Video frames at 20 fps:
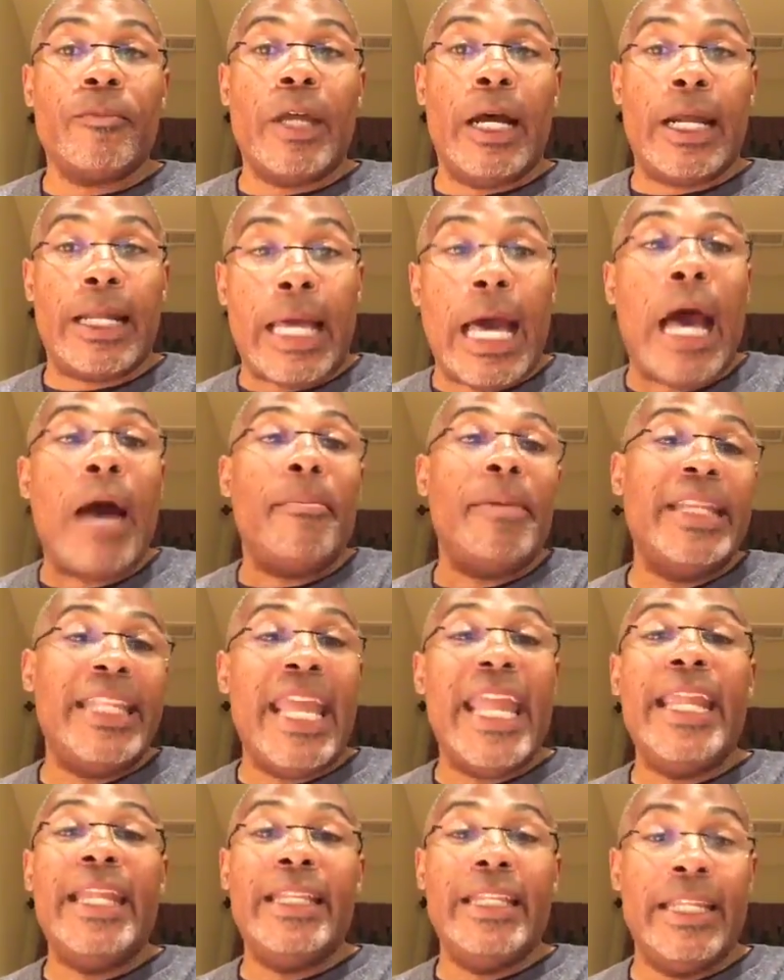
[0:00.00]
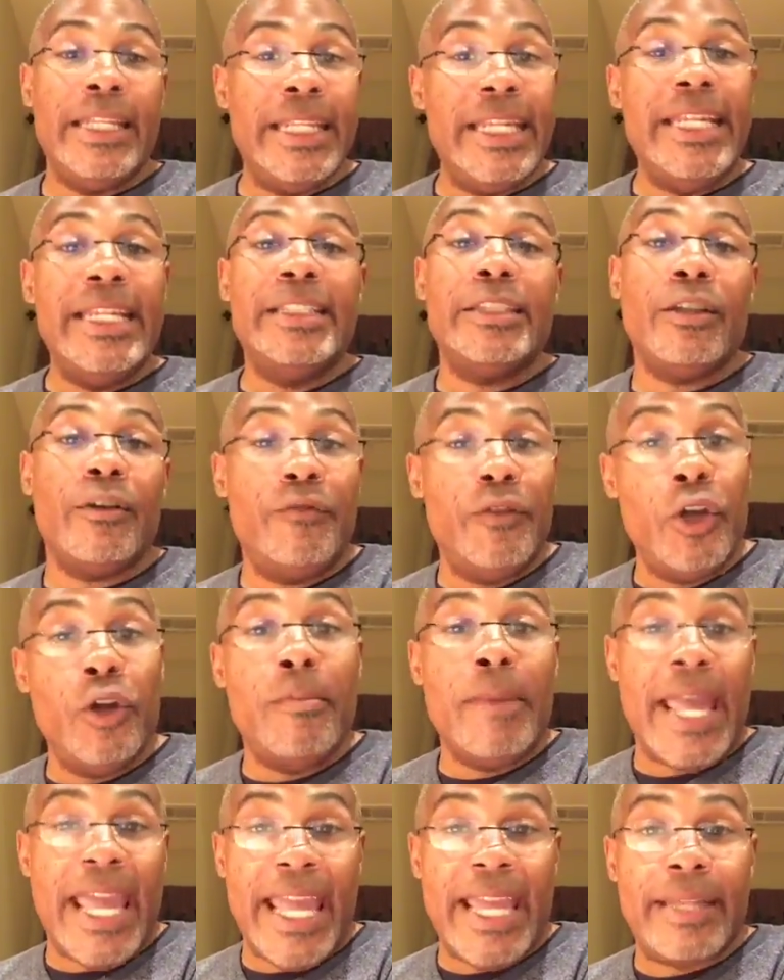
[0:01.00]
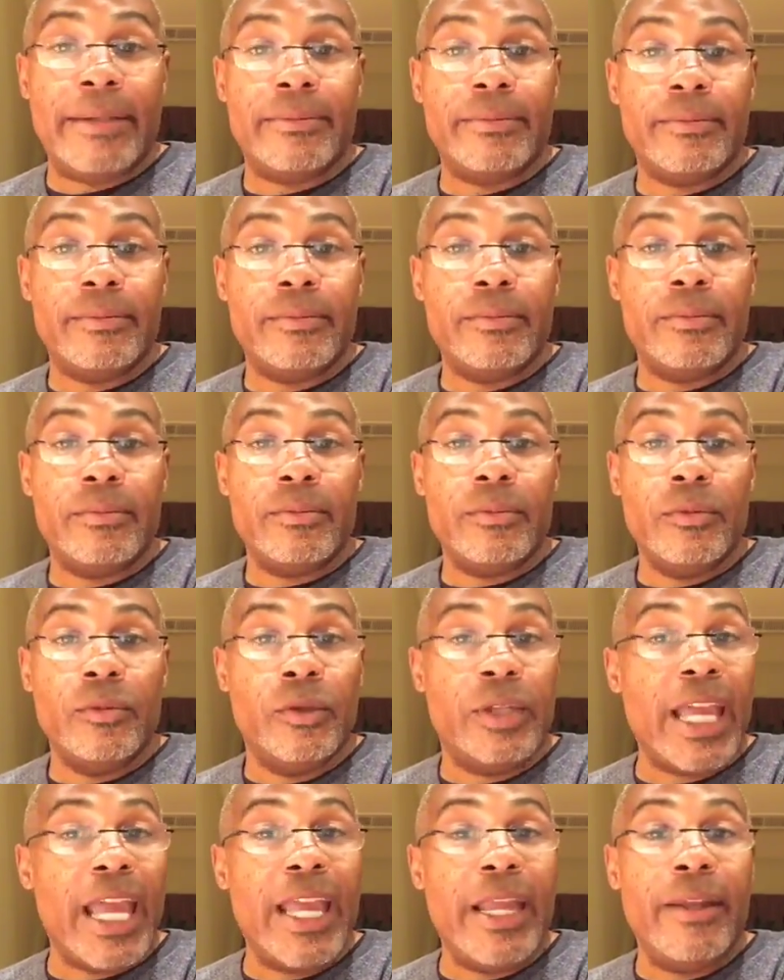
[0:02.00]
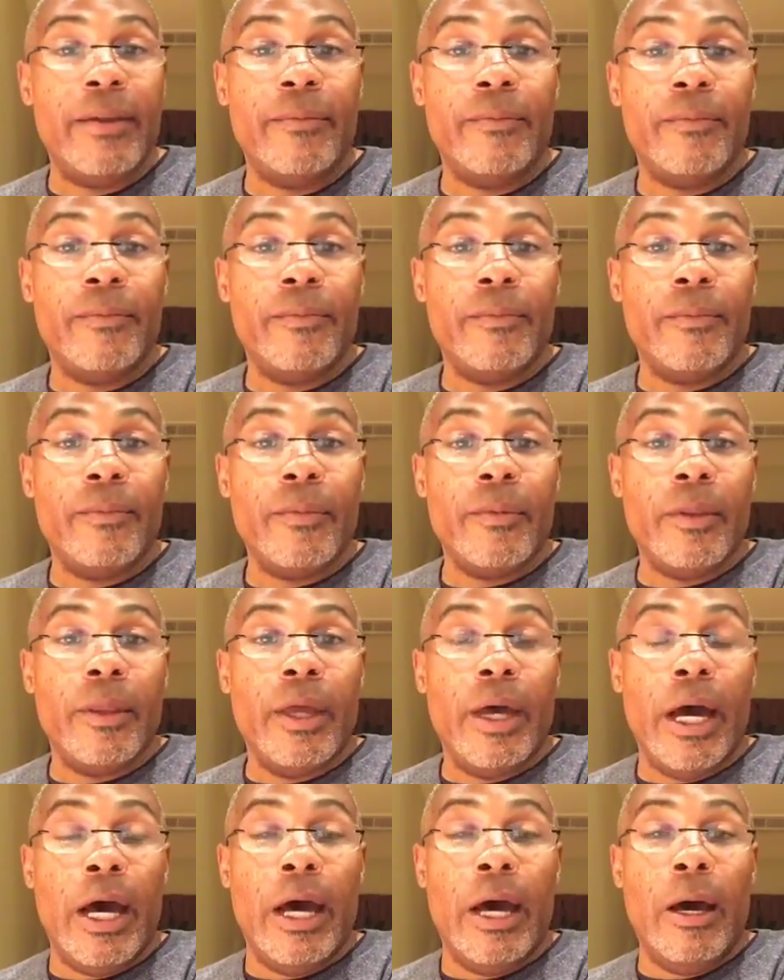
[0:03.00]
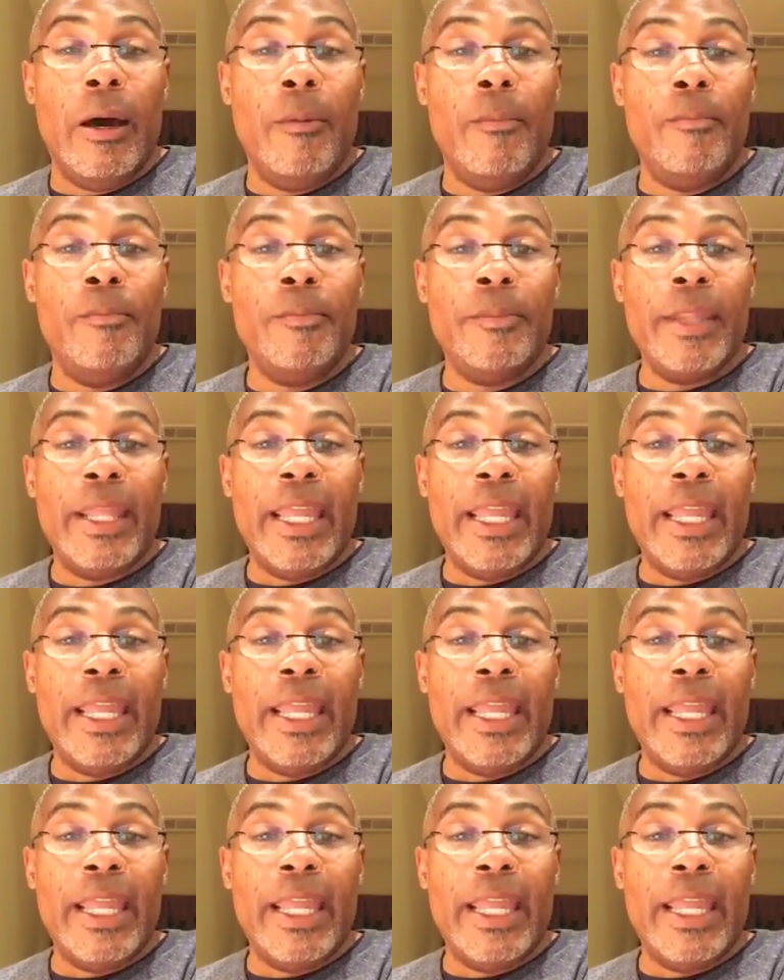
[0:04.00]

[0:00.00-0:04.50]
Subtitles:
accommodating the needs of your man. Okay? And